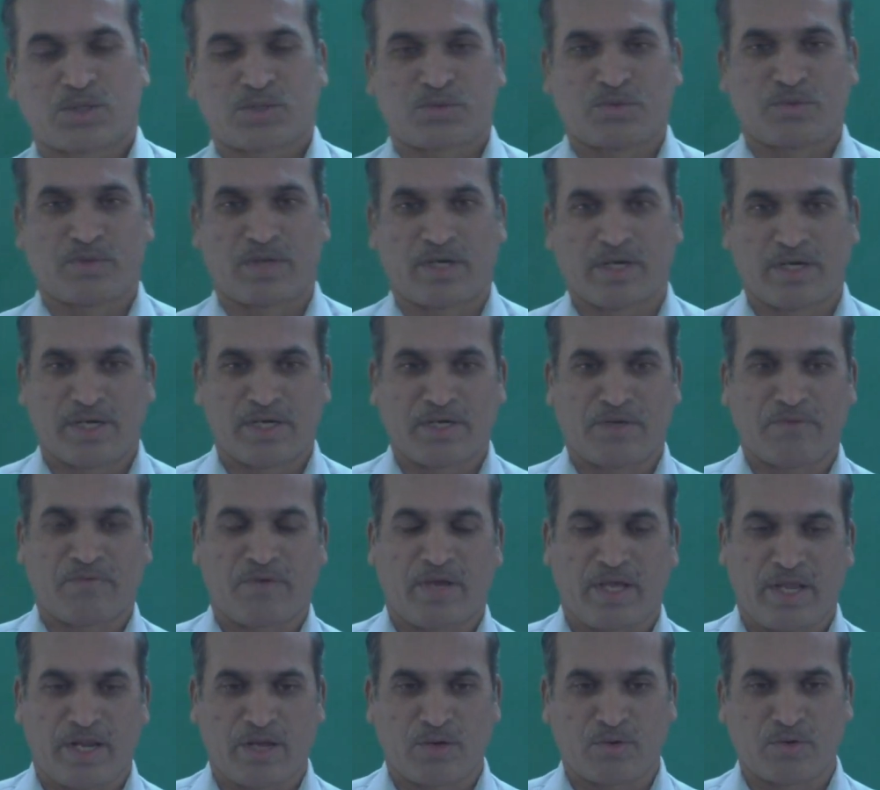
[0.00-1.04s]
student,
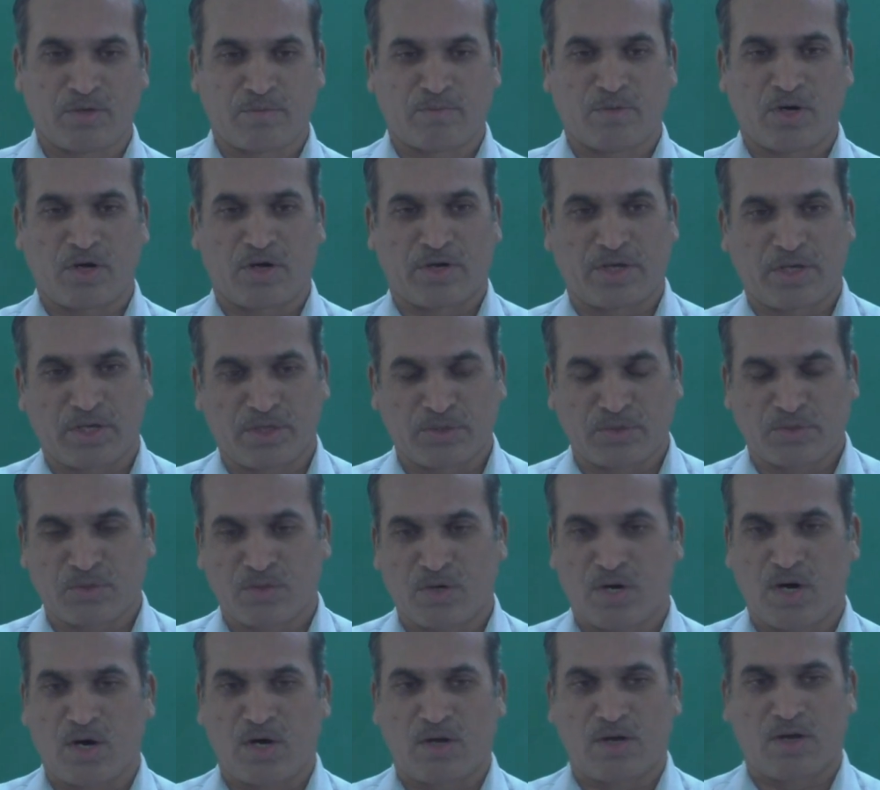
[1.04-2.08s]
very good morning to
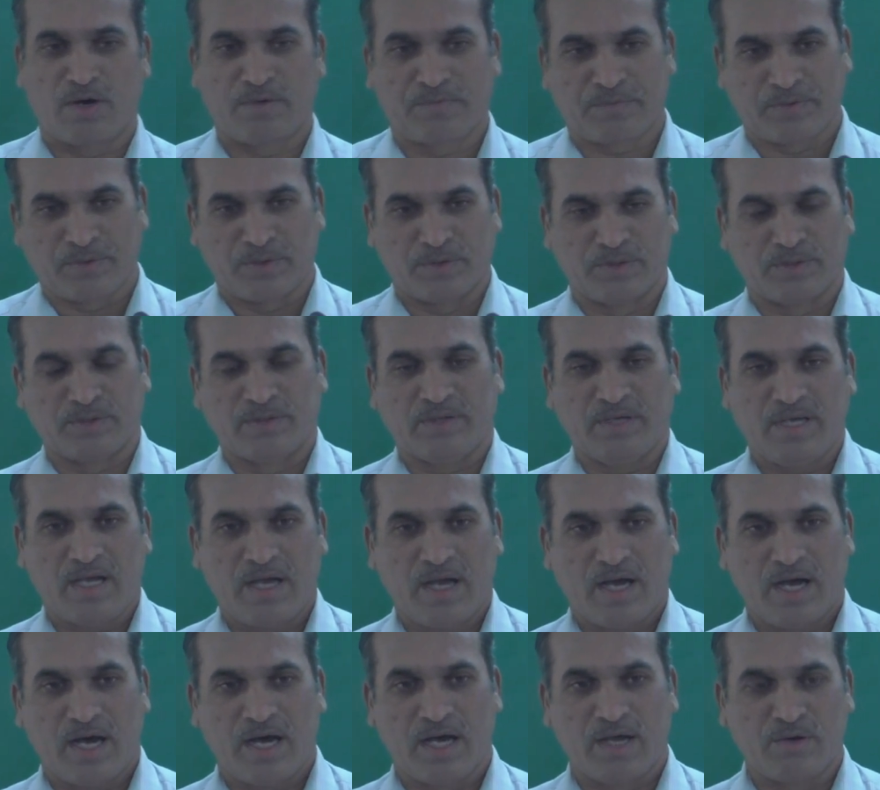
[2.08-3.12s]
all of
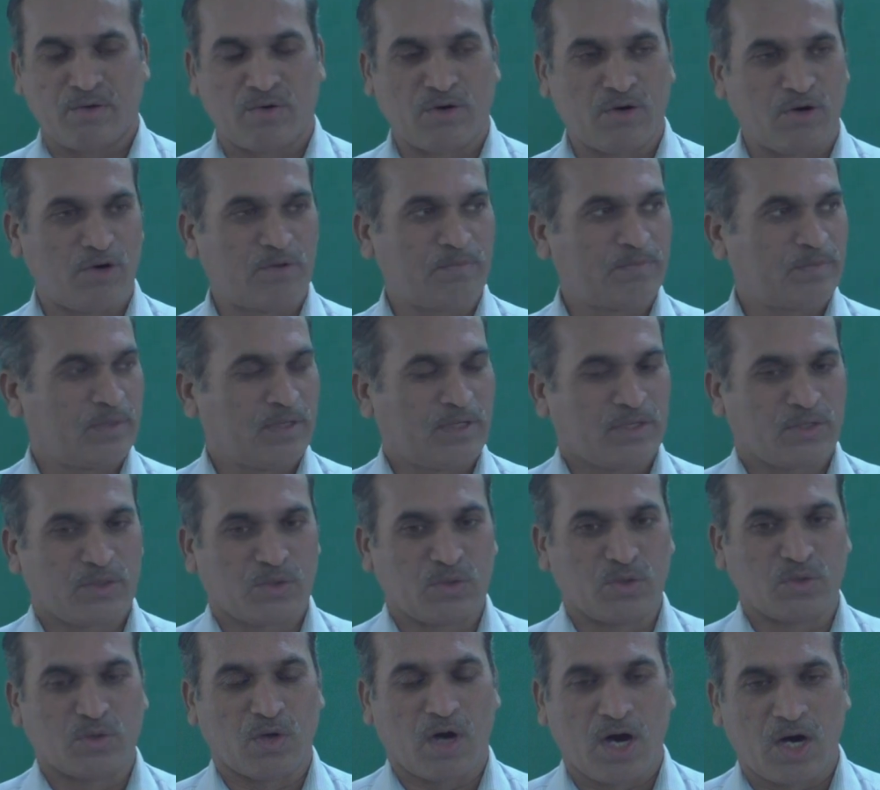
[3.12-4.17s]
you. I hope
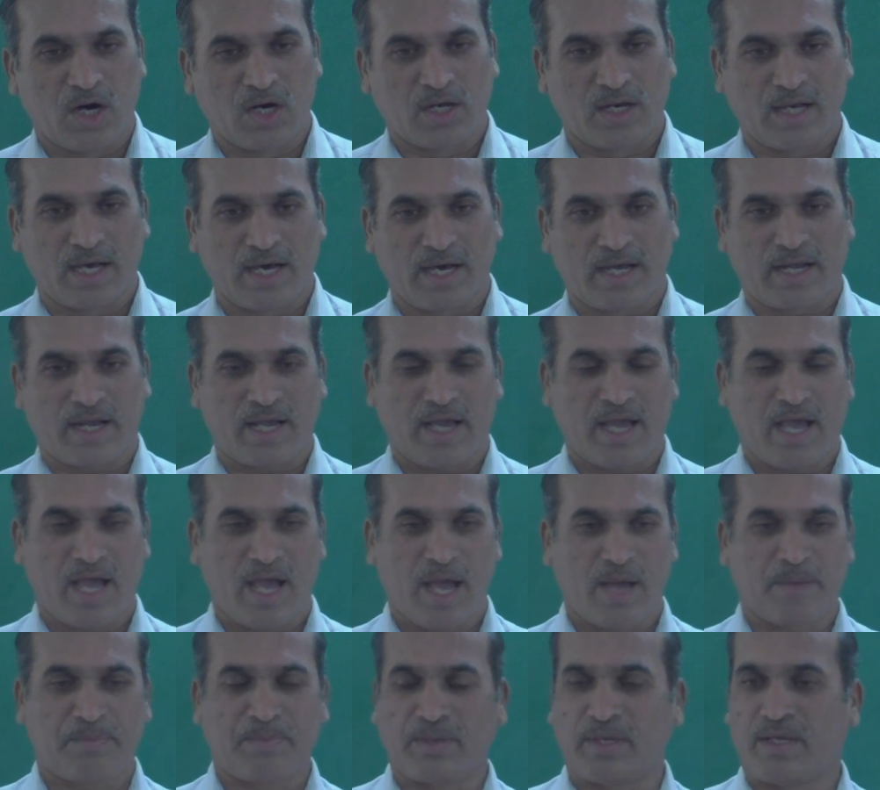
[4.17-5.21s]
you all are
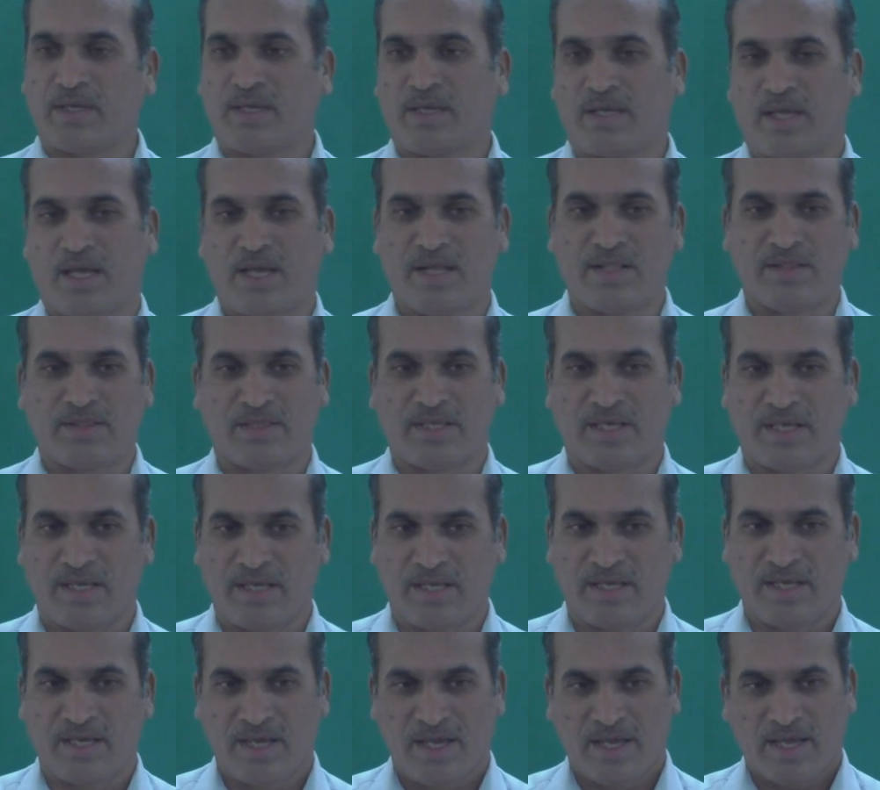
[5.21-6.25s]
happy,
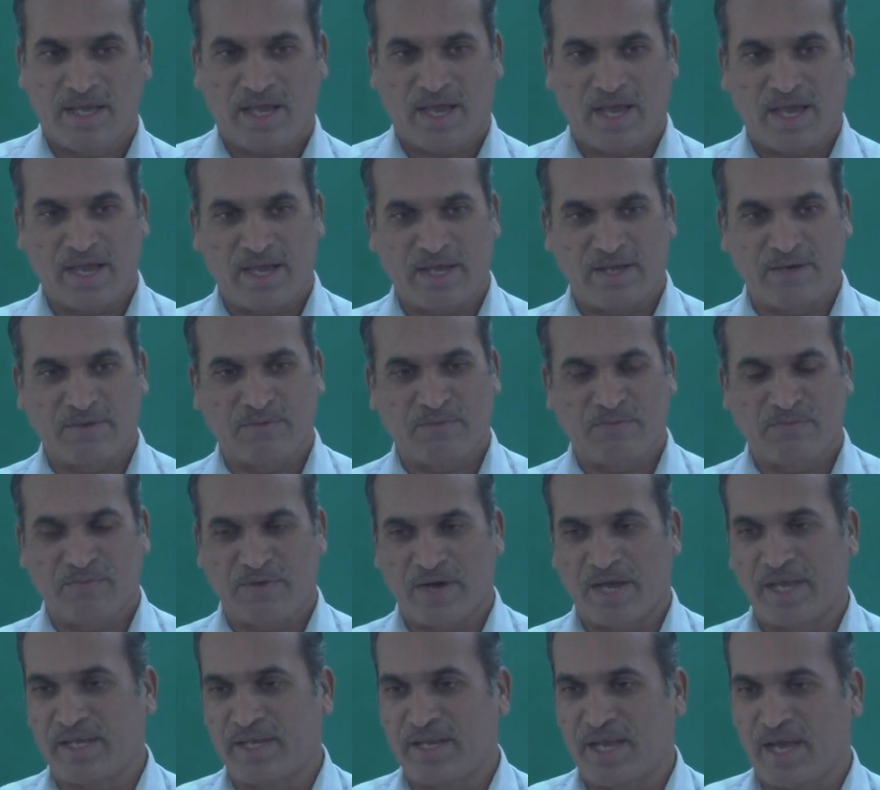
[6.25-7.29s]
healthy and
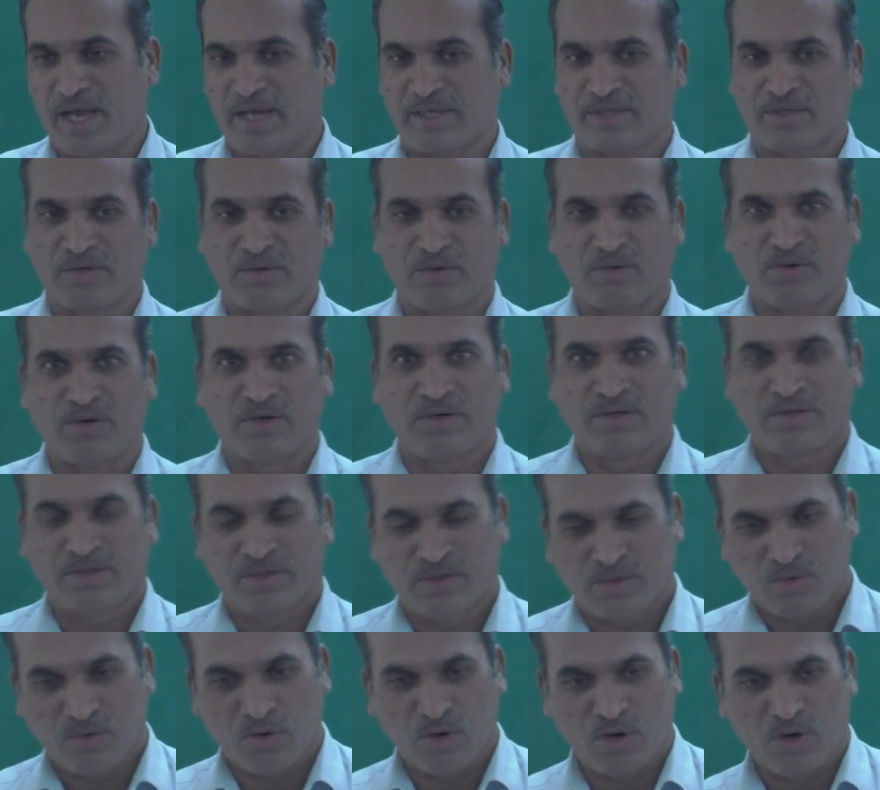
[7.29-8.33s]
fine at
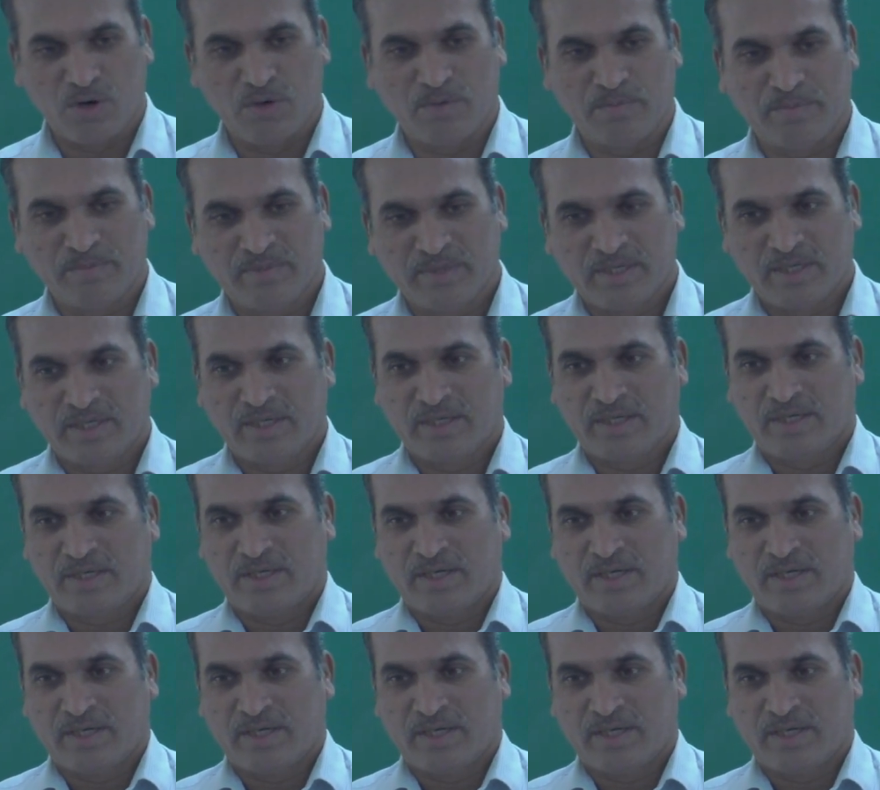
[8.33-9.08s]
home.